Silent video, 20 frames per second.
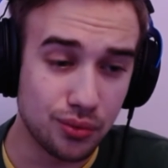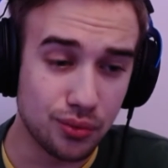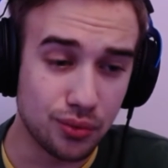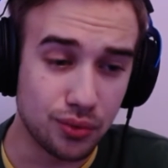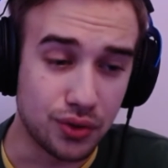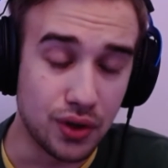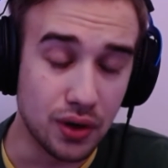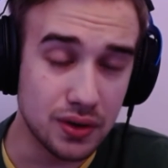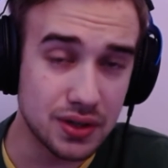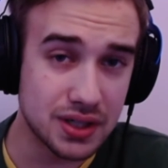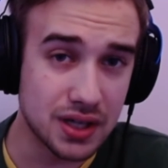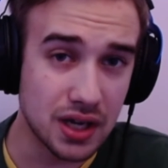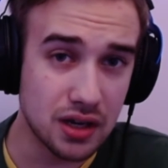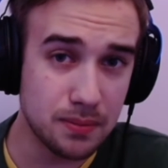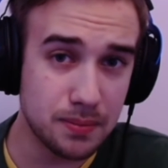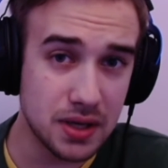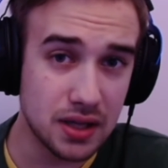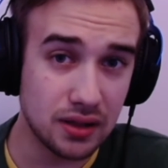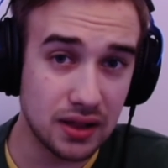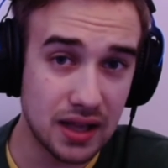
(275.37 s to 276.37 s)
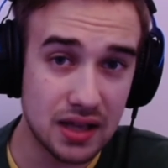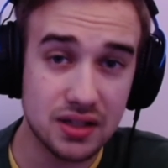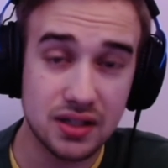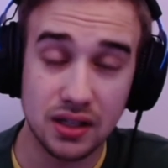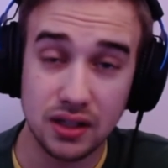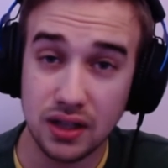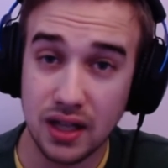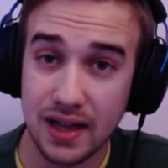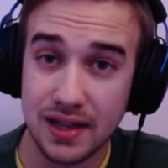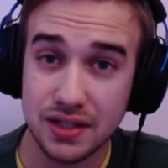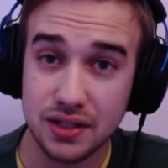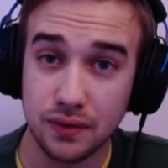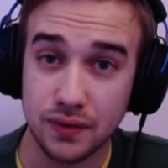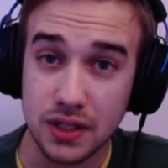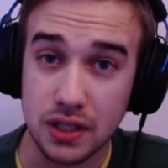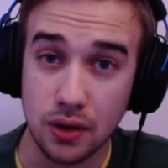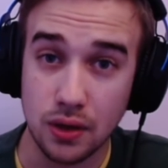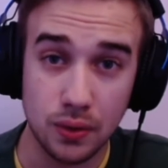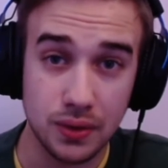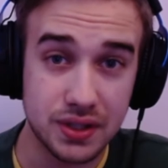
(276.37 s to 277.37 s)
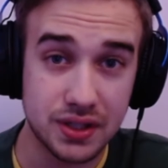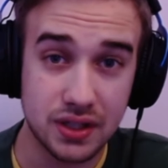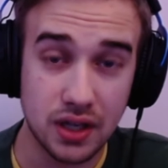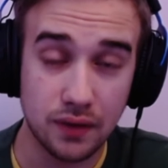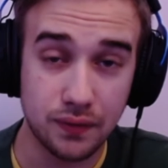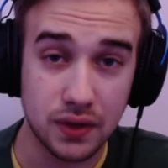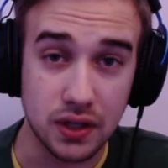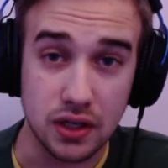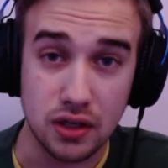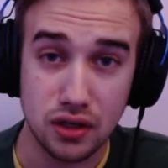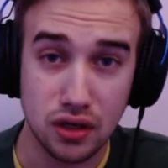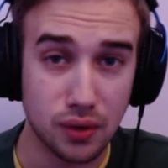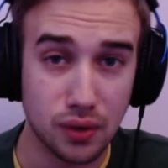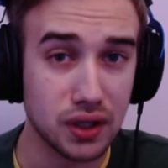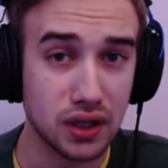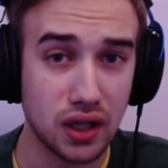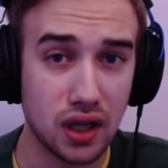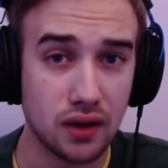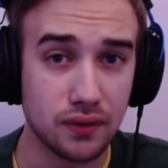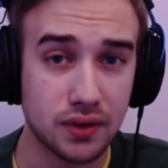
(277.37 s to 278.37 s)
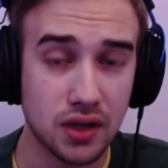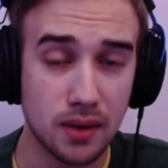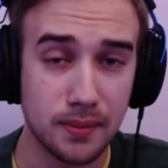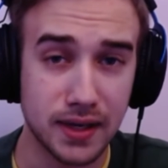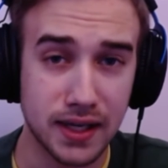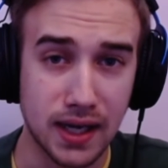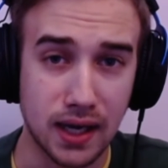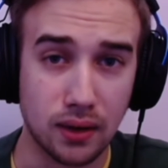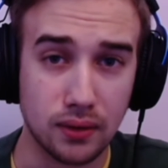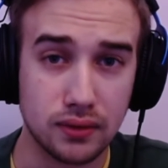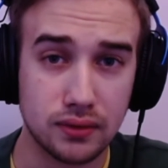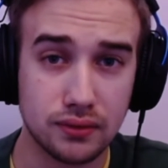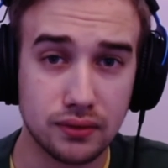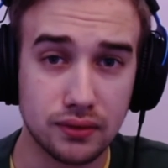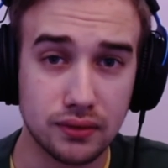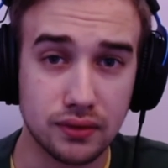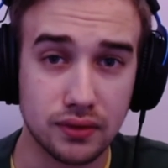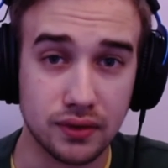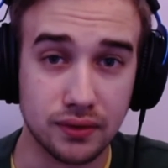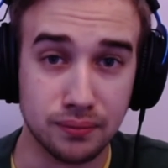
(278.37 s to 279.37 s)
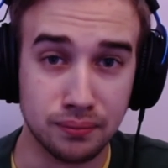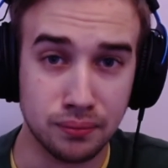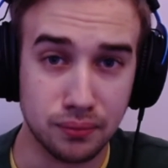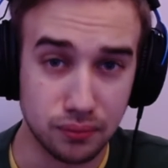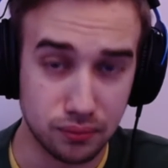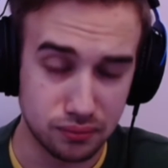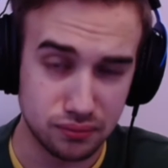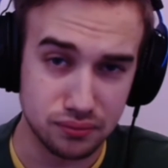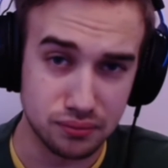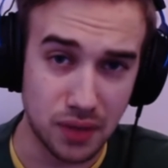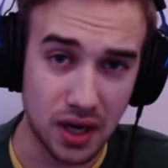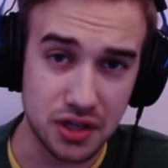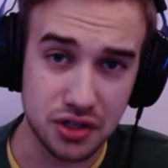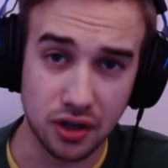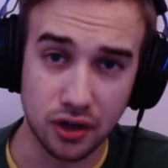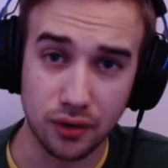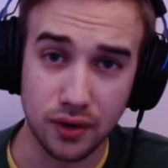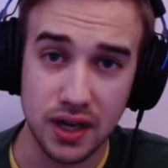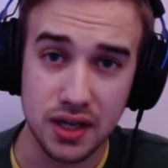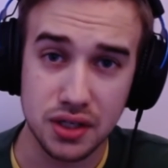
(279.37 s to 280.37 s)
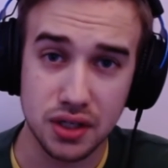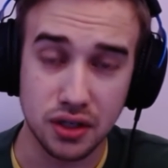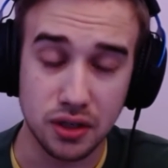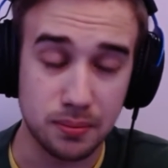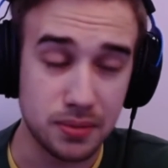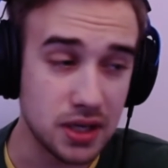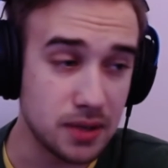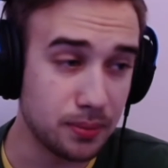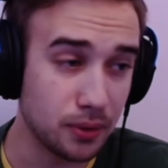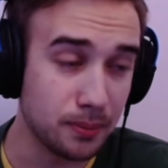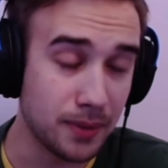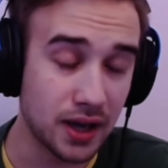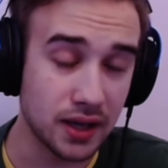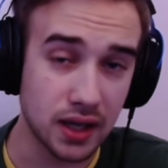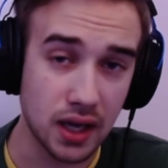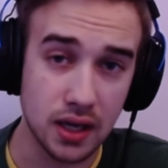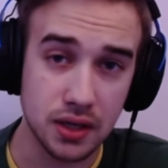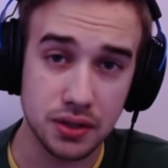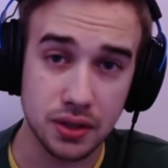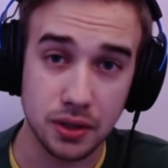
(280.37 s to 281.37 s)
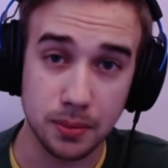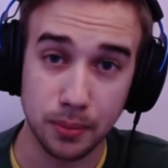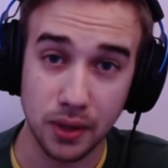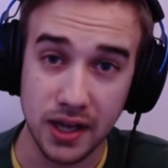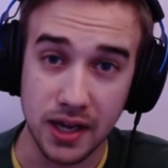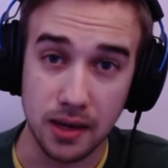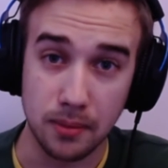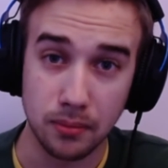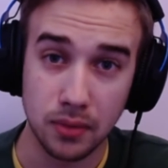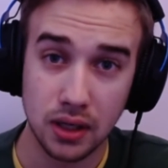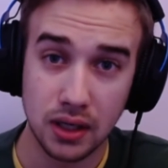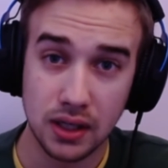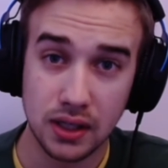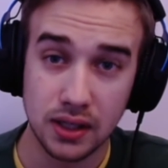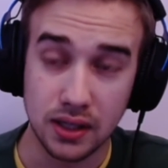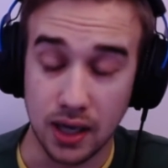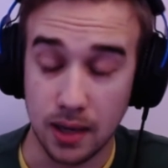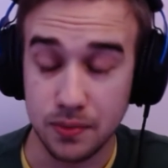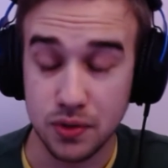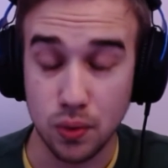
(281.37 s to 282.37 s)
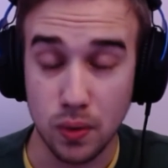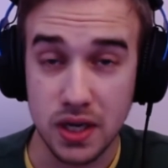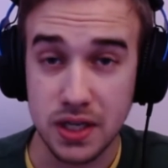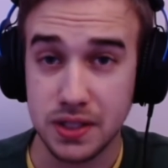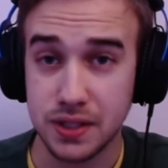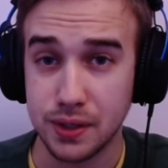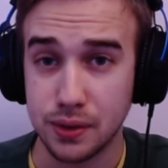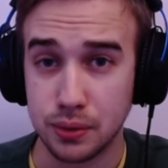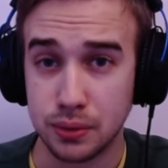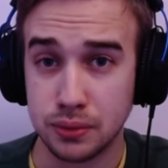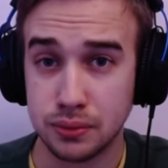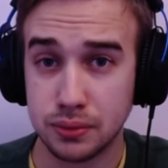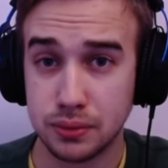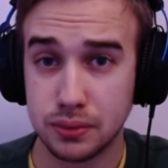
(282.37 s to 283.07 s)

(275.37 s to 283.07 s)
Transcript: there's going to be less and less of the old stuff that you know and love coming out. And my generation and people my age are to blame. I'm 22.